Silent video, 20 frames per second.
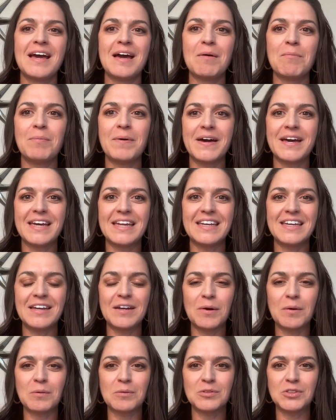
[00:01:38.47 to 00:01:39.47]
But,
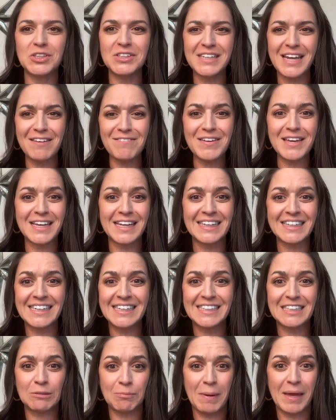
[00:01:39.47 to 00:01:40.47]
just having
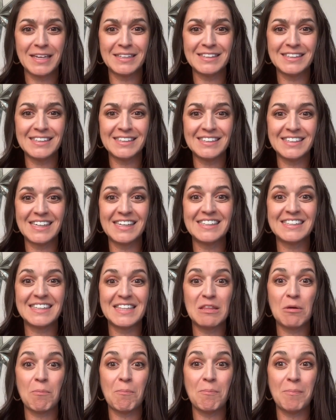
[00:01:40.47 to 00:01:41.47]
clean spaces is
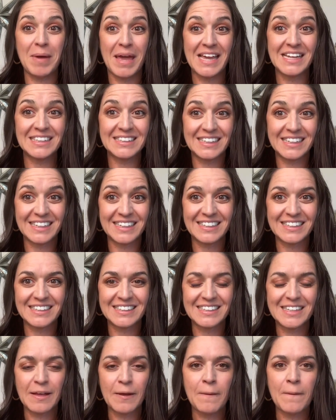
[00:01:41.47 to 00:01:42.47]
the
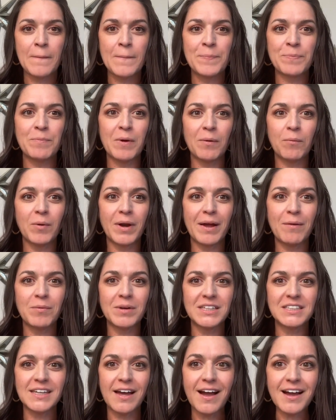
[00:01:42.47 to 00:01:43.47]
basics. But what I
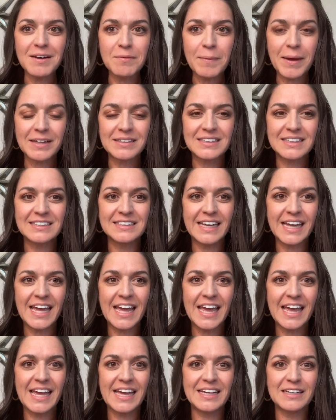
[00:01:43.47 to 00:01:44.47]
want to talk about
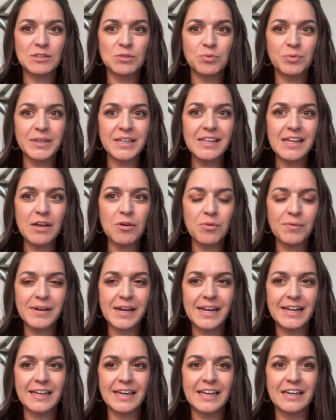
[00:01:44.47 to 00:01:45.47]
today is really
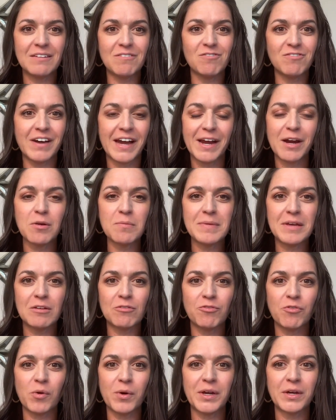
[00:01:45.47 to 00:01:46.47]
creating an environment
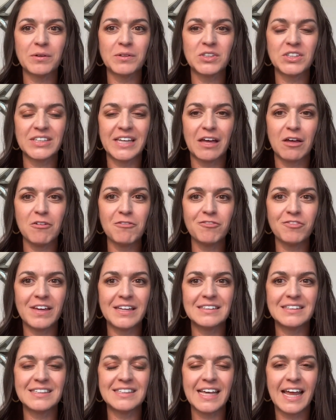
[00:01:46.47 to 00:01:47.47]
for yourself
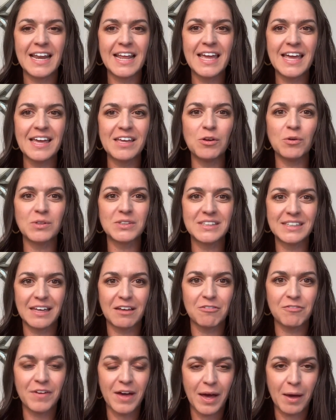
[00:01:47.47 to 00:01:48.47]
and setting
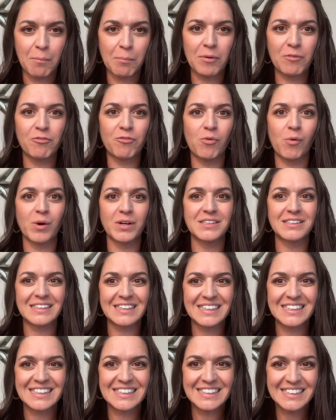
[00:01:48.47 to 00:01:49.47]
yourself up for
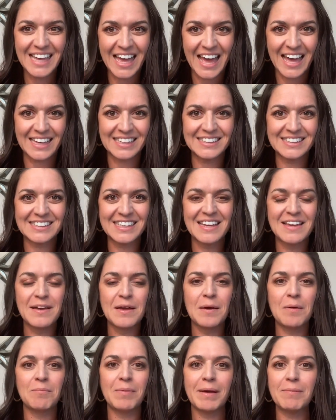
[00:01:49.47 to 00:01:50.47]
success
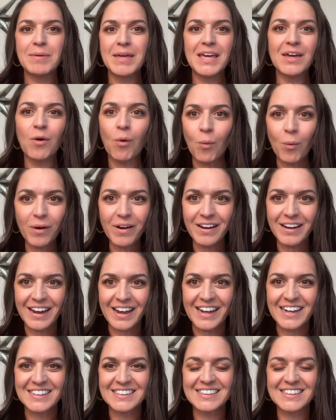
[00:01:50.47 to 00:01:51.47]
by being
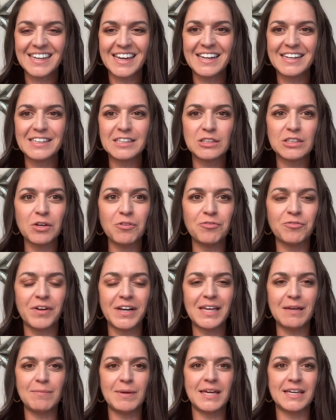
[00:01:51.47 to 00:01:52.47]
organized. And it's so
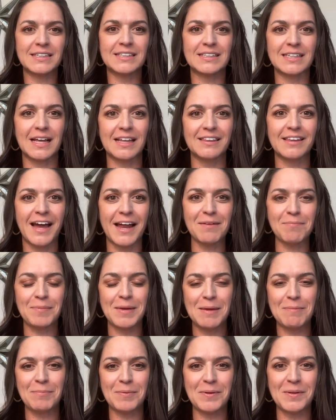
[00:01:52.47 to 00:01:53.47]
funny because a lot of
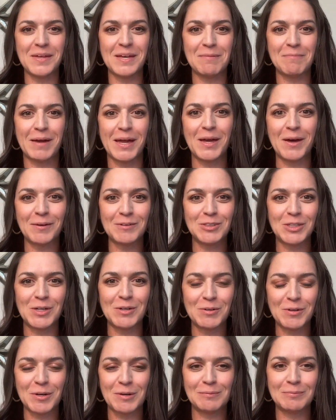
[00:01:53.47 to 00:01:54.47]
people in my coaching
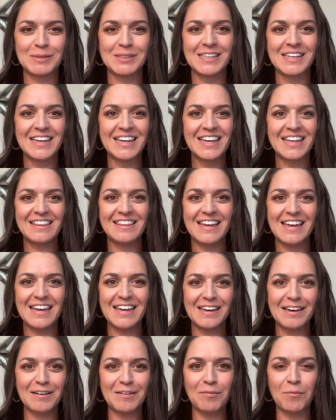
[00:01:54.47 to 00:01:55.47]
groups
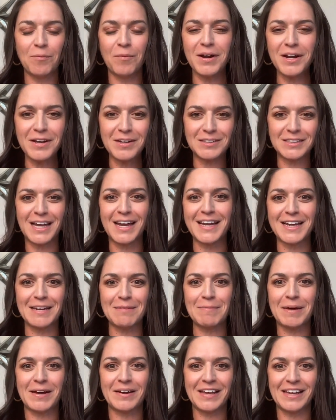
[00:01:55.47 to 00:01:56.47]
think, what are you talking
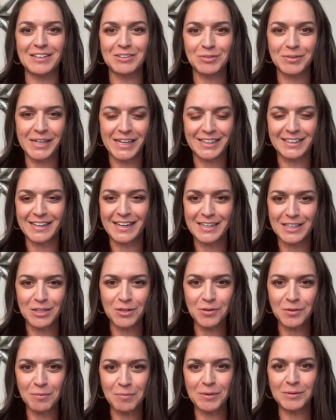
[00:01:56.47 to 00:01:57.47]
about, Andrea? Like,
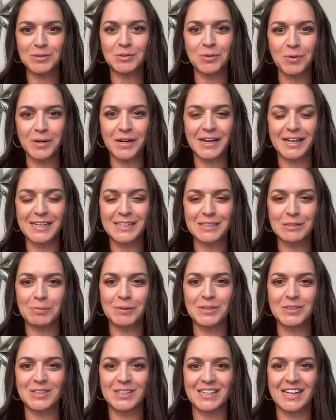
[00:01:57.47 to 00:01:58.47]
you're the most organized
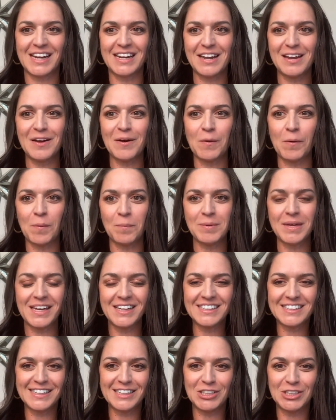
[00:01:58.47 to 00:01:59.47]
person I know
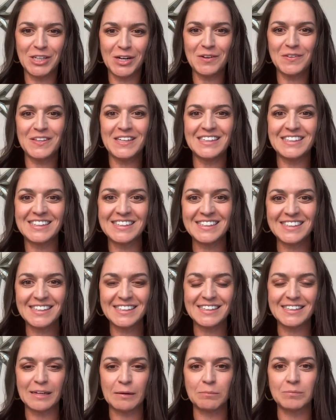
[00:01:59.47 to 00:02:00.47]
because I share these
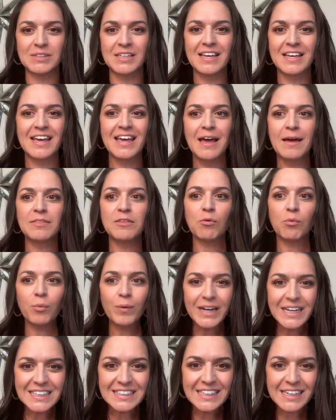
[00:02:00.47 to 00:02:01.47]
systems. The
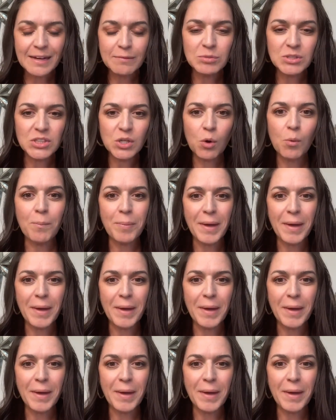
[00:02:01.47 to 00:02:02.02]
reason I'm so